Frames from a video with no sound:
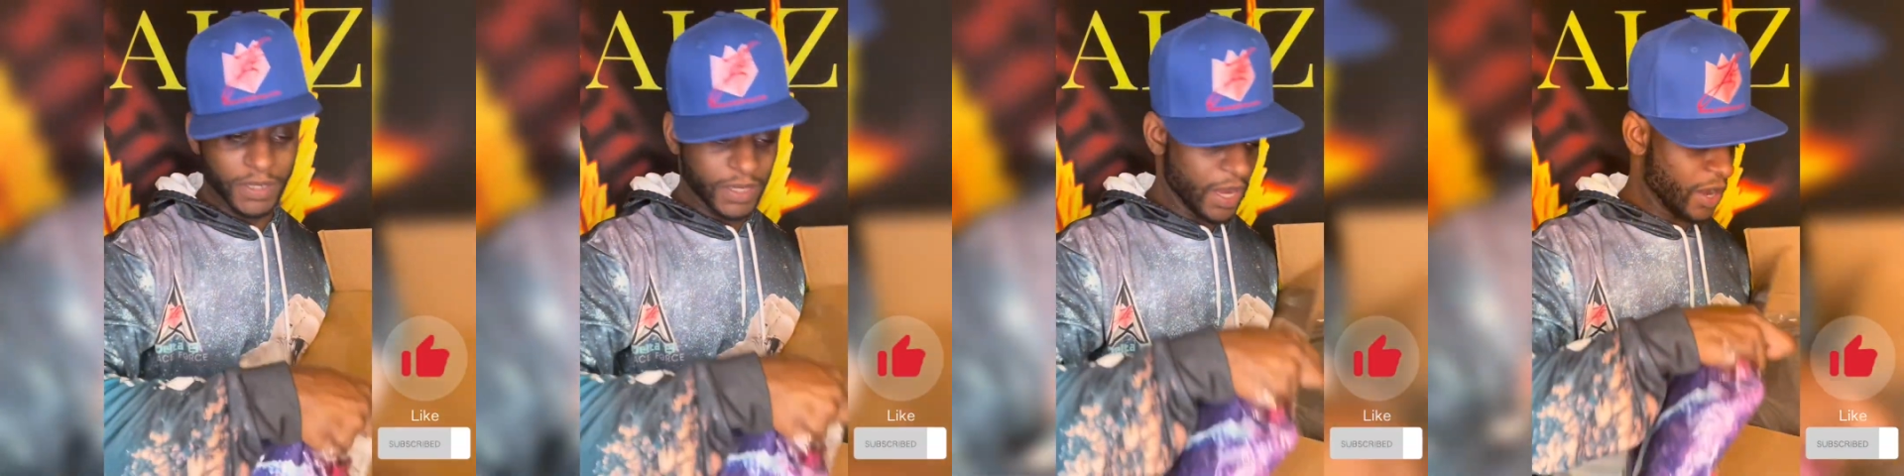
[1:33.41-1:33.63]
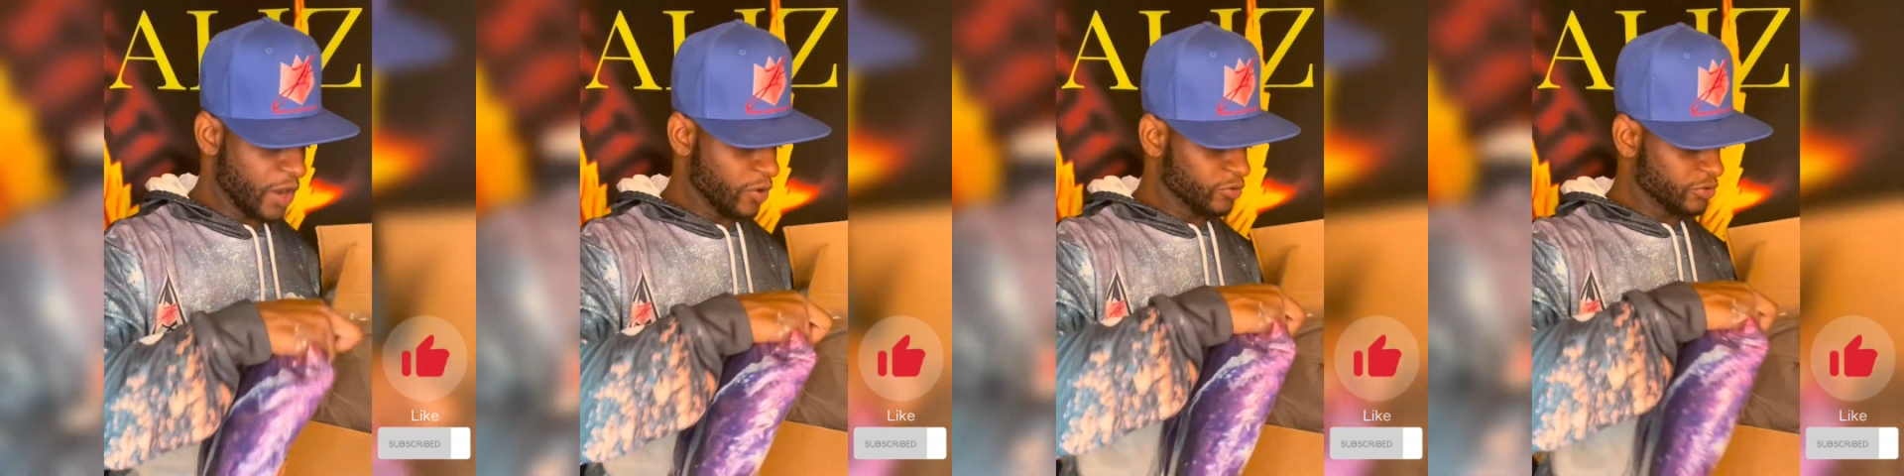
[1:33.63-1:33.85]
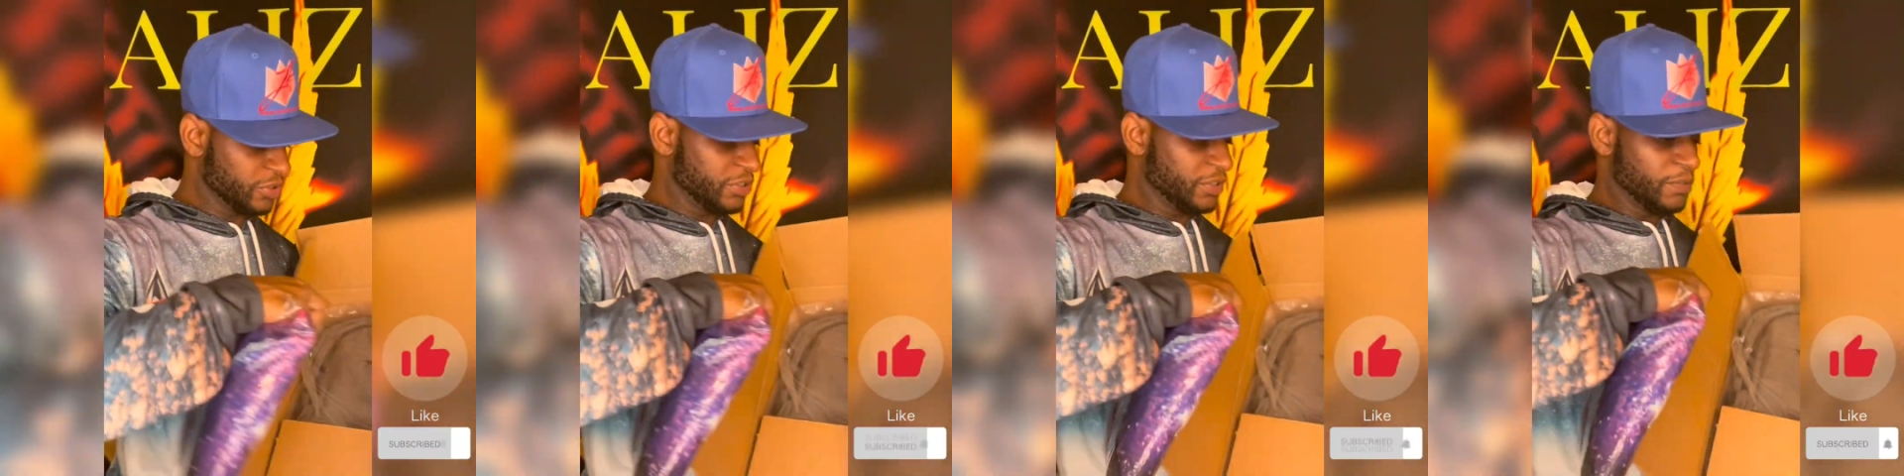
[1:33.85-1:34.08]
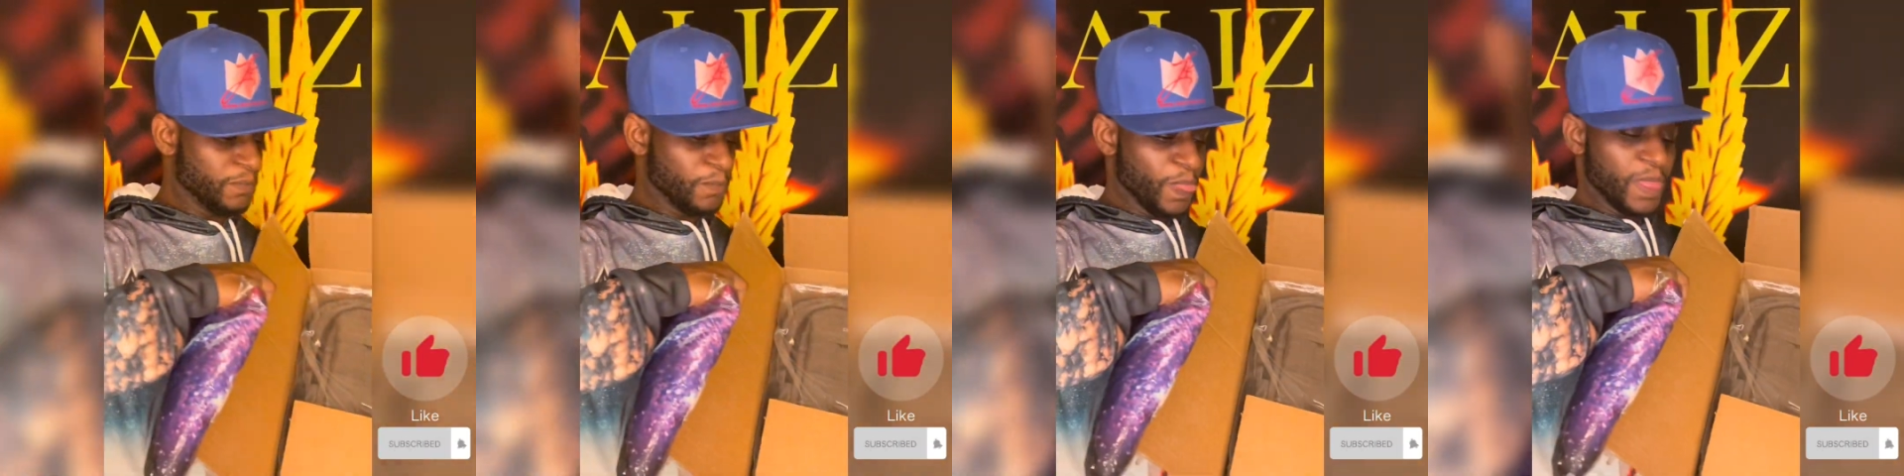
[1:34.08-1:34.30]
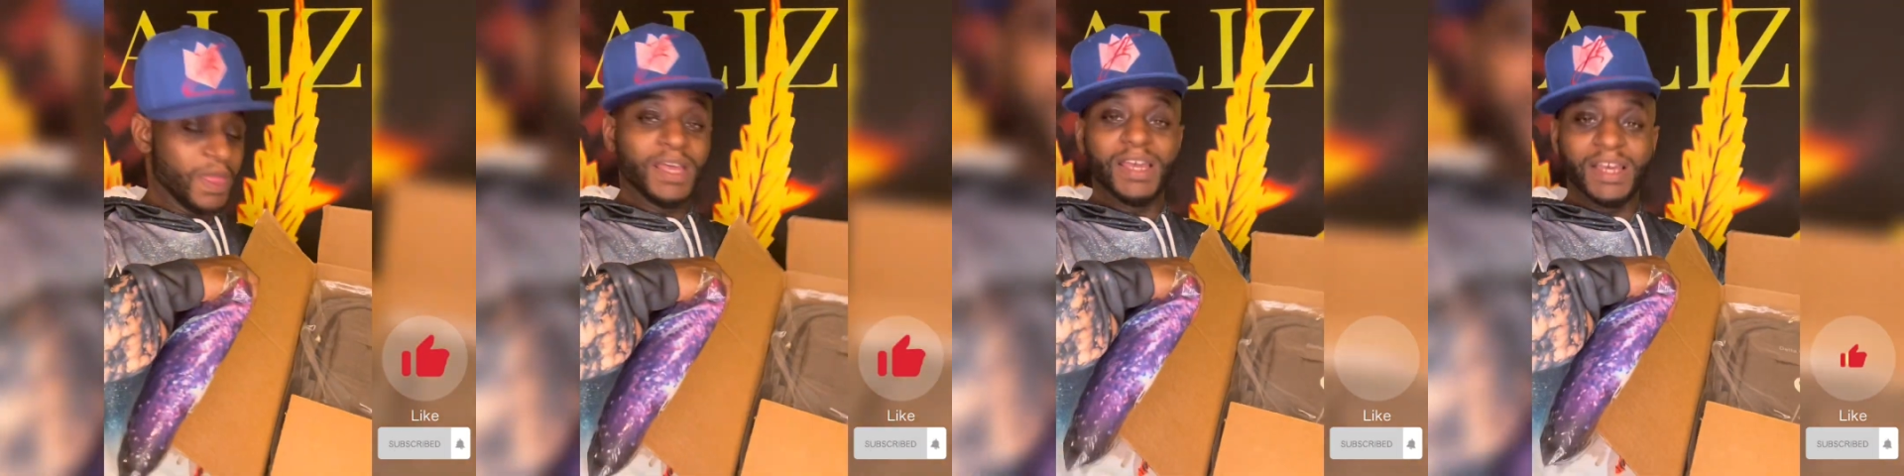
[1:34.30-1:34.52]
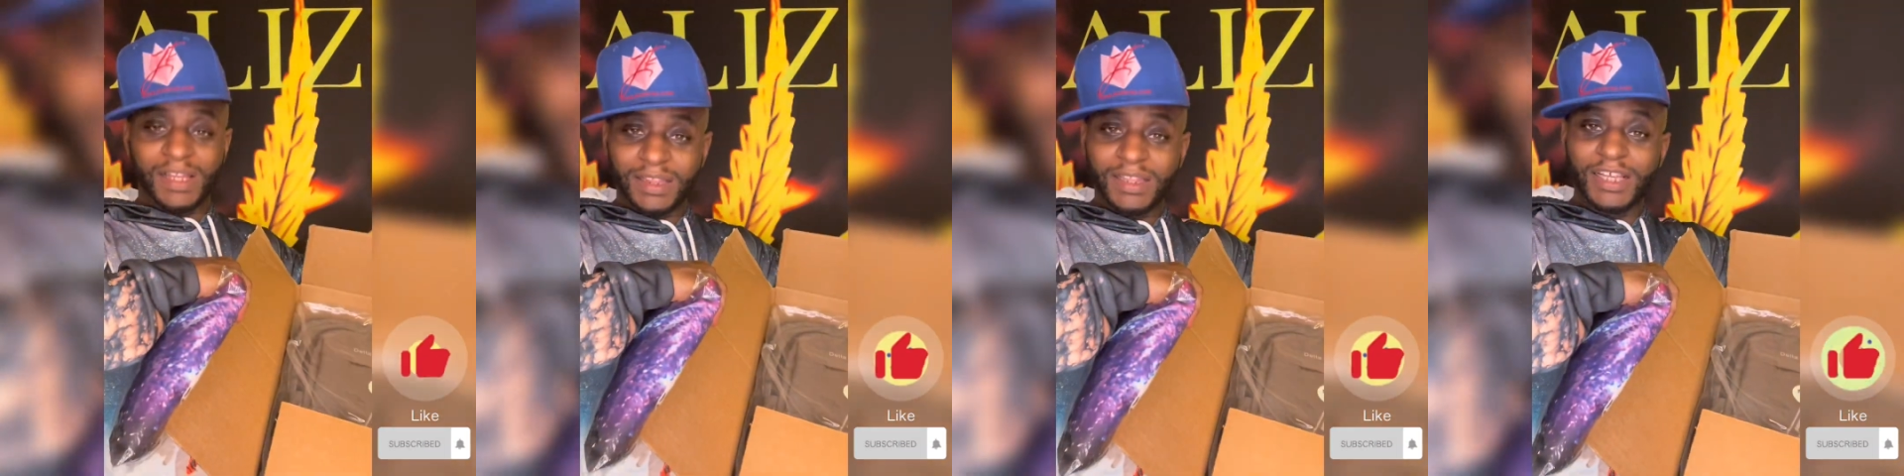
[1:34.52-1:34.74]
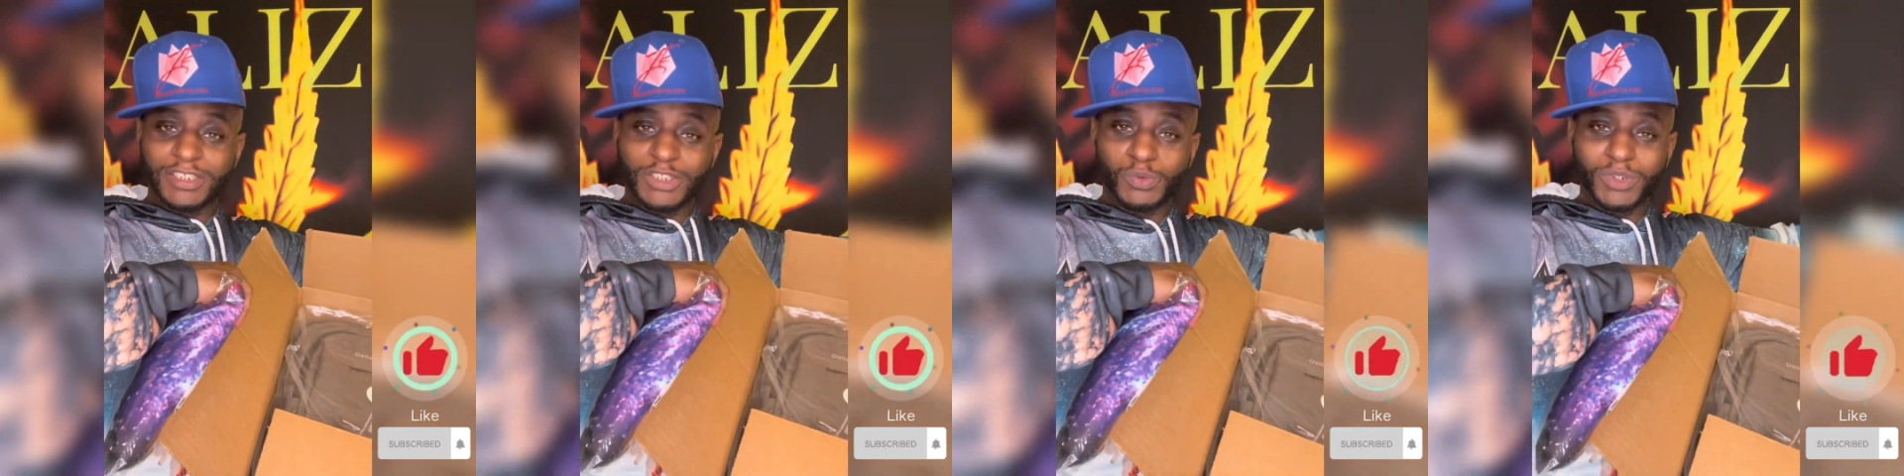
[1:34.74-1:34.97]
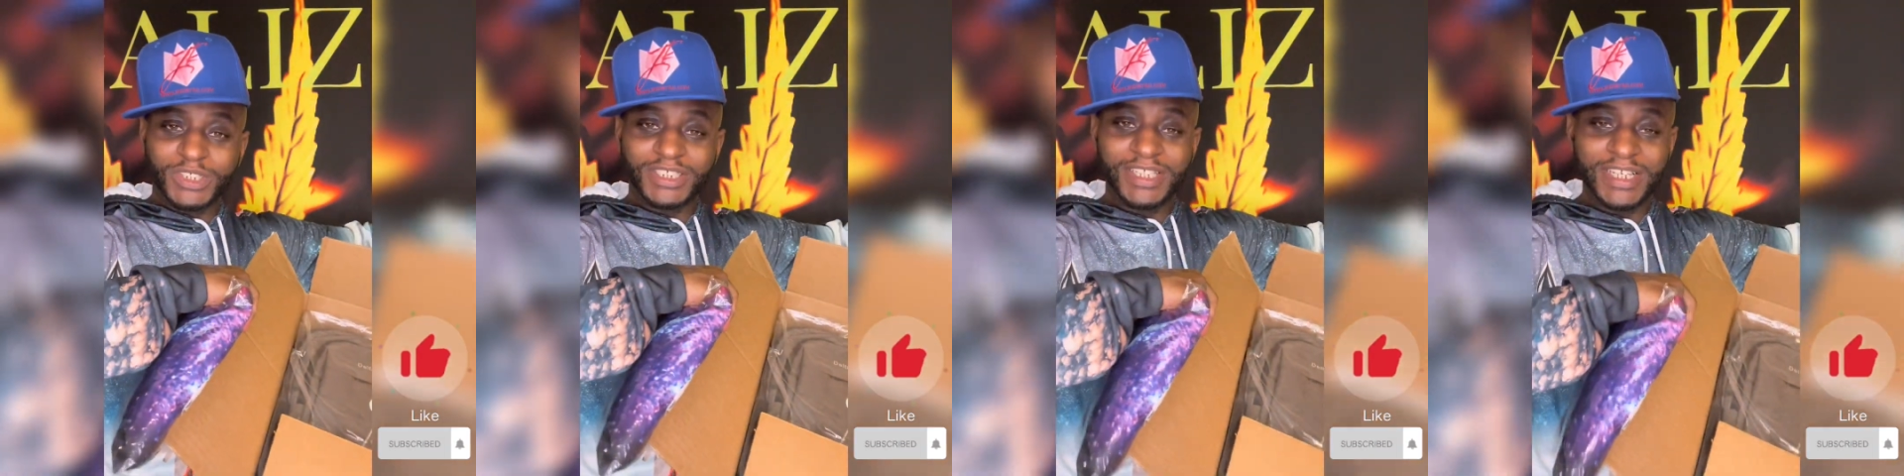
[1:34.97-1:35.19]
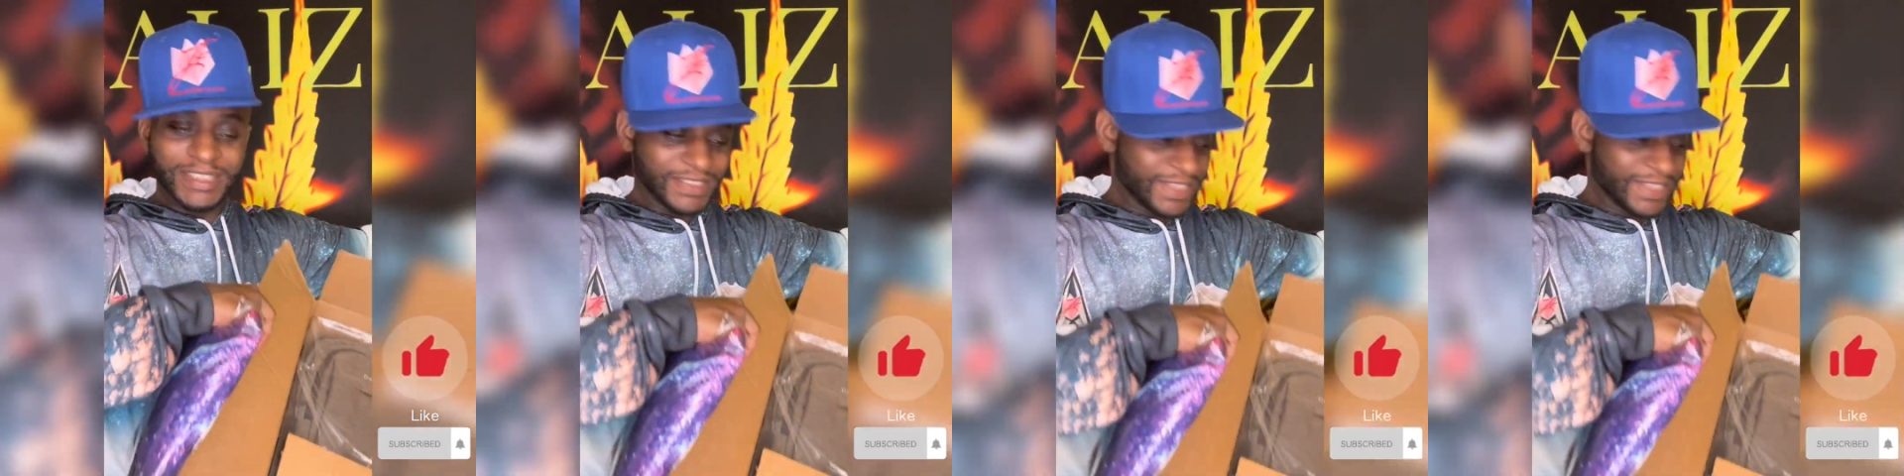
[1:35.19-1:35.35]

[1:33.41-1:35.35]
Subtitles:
call. Let's switch this